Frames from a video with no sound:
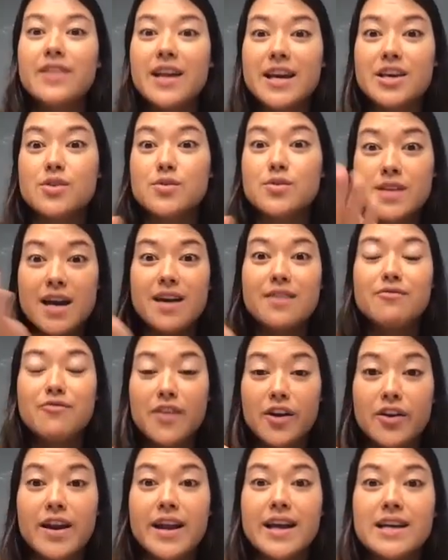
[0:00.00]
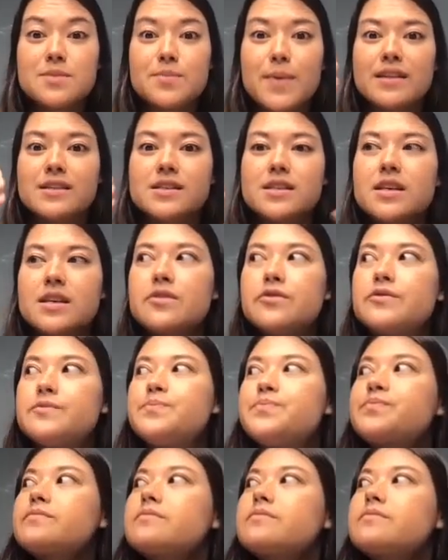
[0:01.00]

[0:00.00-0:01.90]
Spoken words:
like you said, very expensive.